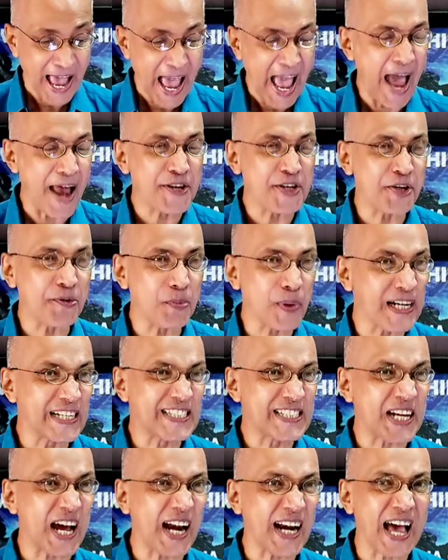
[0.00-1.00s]
And we'll
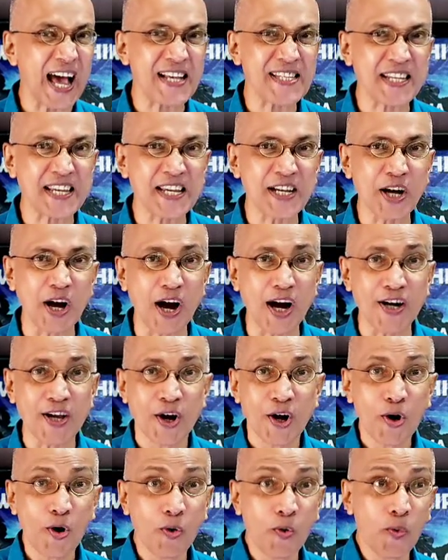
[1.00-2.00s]
start asking God,
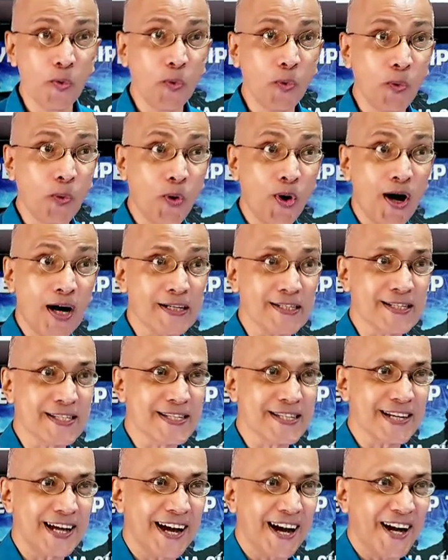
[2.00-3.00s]

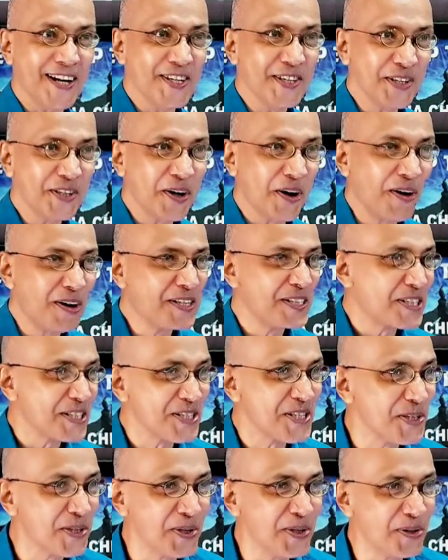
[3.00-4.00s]
what are you going to
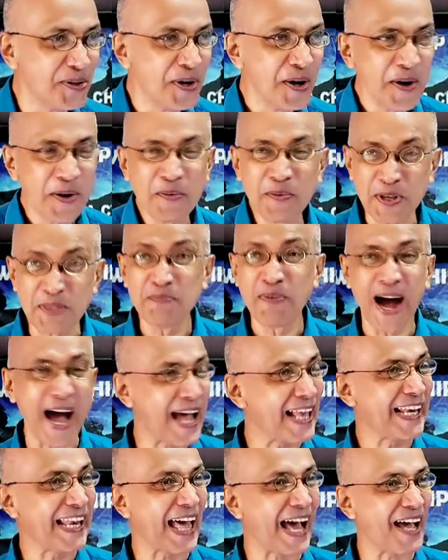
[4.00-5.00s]
do with
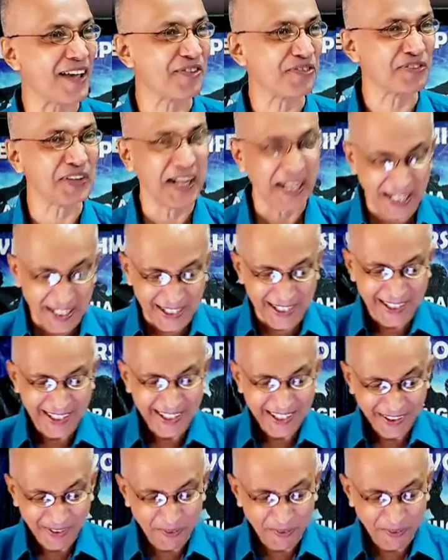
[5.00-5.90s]
my life? Huh?